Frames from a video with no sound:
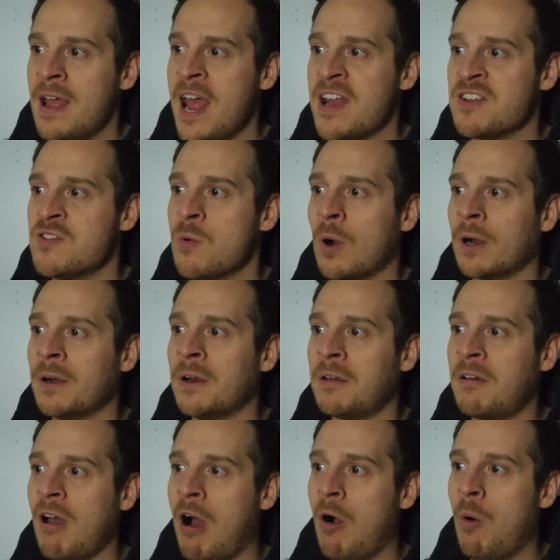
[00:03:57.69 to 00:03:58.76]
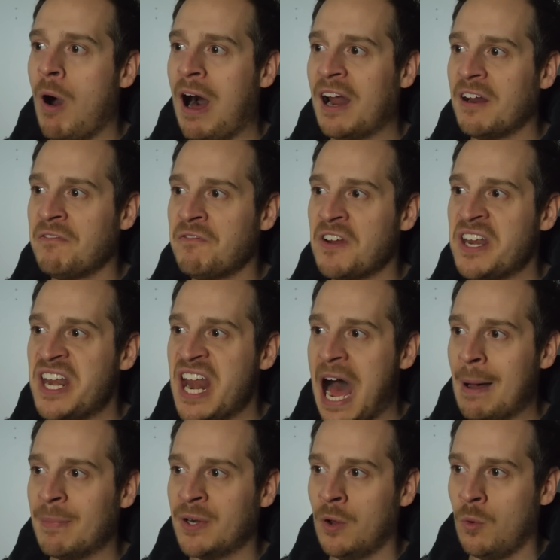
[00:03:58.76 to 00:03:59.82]
and you are gonna go on a
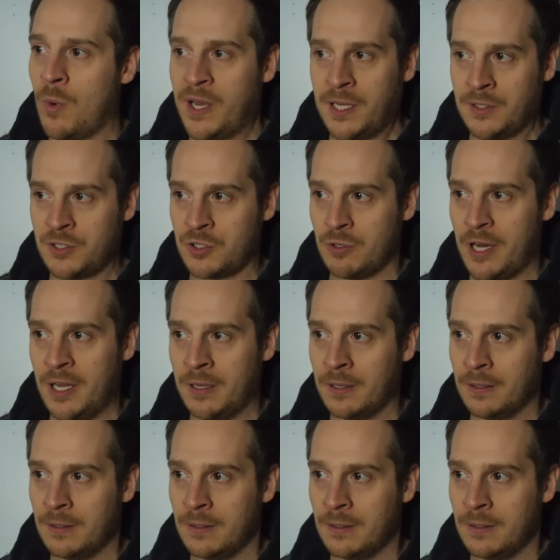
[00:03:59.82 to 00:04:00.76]
phenomenal winning streak.